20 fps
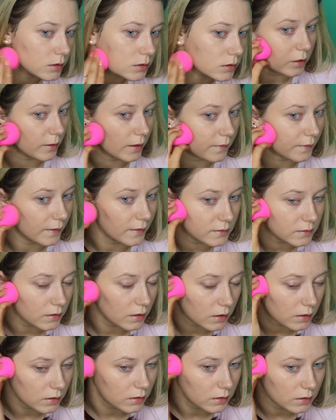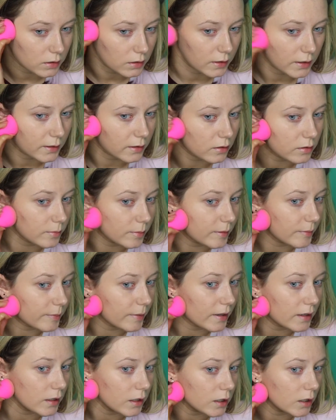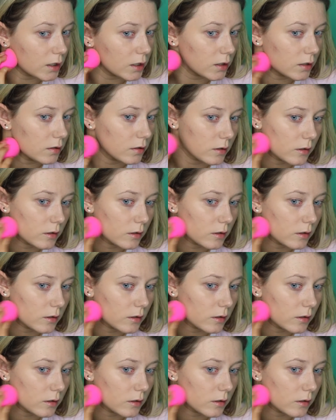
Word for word: Okay, that's a little bit better,